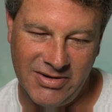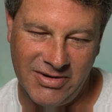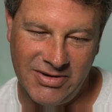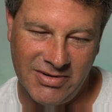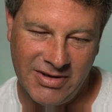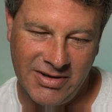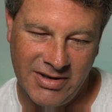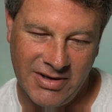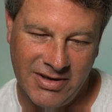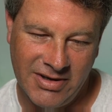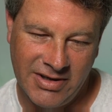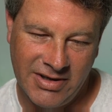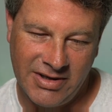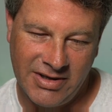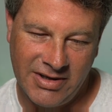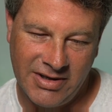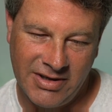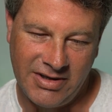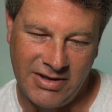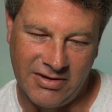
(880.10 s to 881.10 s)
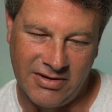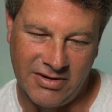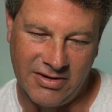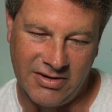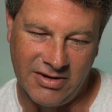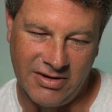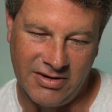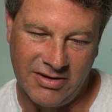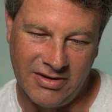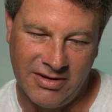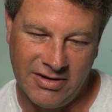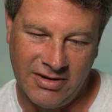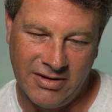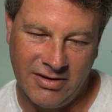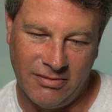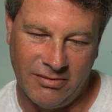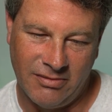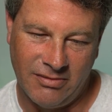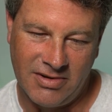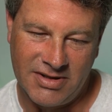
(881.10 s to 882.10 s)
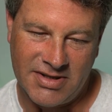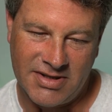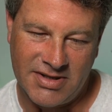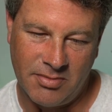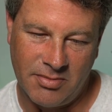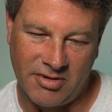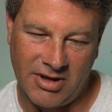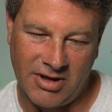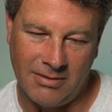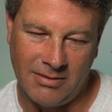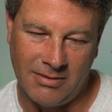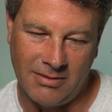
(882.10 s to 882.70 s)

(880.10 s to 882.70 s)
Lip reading: You're good. What was the problem?